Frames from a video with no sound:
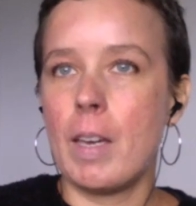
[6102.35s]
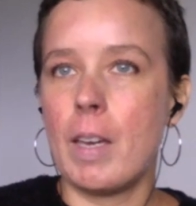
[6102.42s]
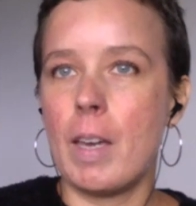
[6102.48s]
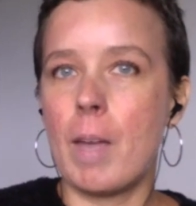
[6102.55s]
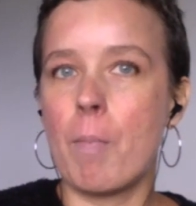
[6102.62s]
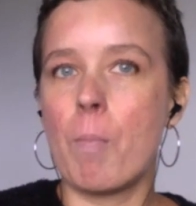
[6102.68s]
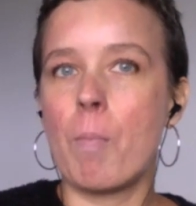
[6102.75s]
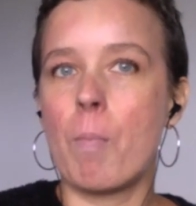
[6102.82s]

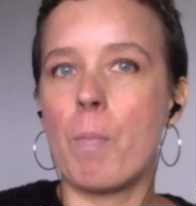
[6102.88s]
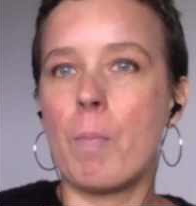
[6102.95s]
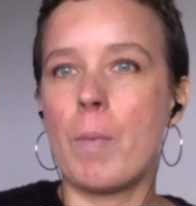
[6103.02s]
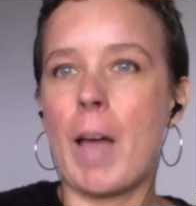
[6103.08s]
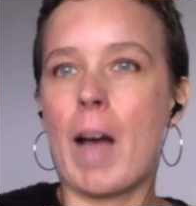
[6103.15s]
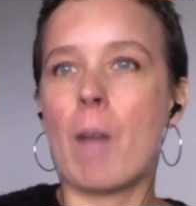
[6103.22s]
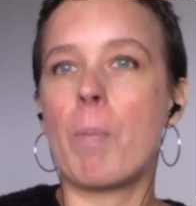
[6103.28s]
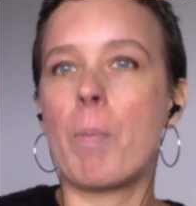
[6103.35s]
In
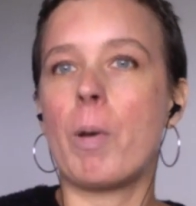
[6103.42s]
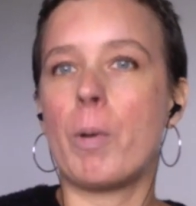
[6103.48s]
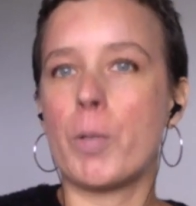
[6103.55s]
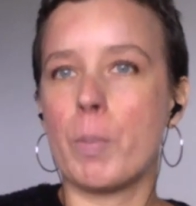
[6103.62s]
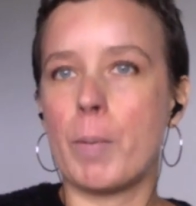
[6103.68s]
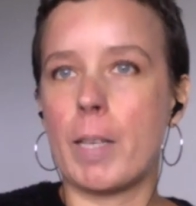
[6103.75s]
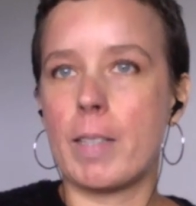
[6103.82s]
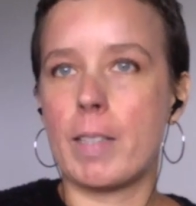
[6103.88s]
how
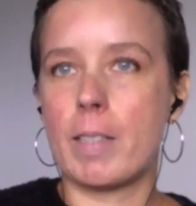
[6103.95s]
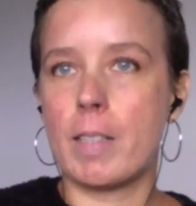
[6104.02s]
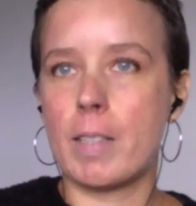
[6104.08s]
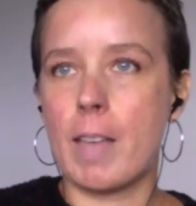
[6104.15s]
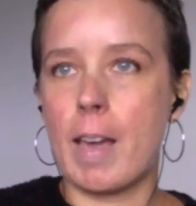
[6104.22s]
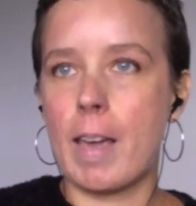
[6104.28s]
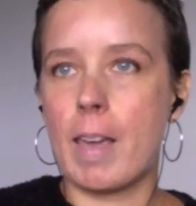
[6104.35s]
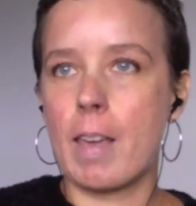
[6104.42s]
plausible is it to
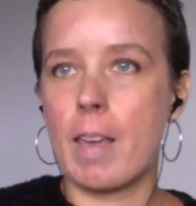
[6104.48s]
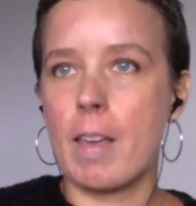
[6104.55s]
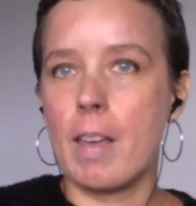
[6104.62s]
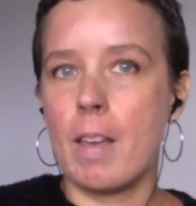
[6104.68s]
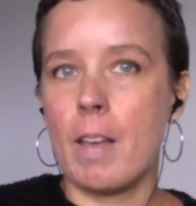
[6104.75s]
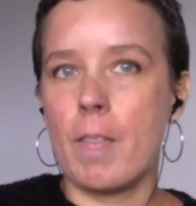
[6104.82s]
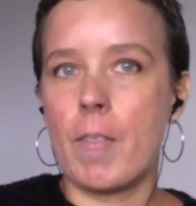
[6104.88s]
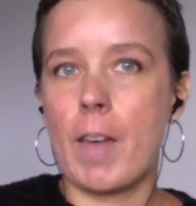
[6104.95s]
say
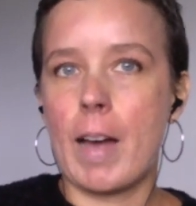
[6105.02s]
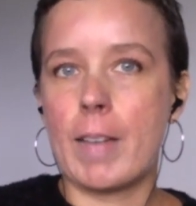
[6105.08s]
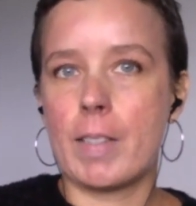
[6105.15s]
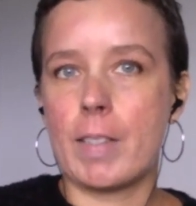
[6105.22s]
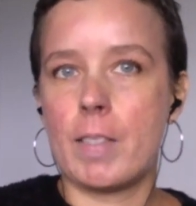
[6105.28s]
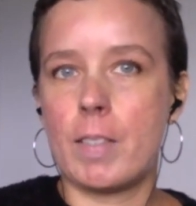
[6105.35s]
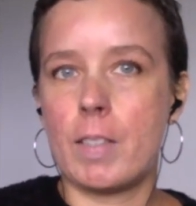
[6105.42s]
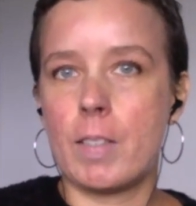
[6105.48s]
that as a
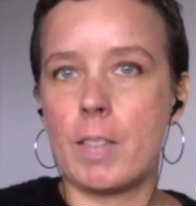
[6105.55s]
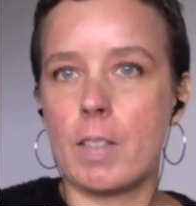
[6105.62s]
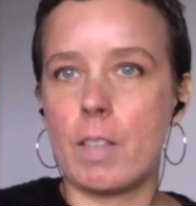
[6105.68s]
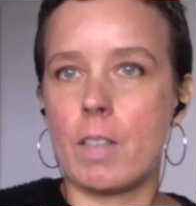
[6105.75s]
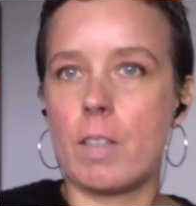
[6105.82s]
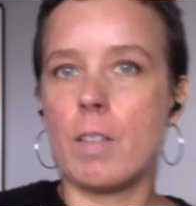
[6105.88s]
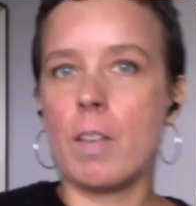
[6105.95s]
citizen,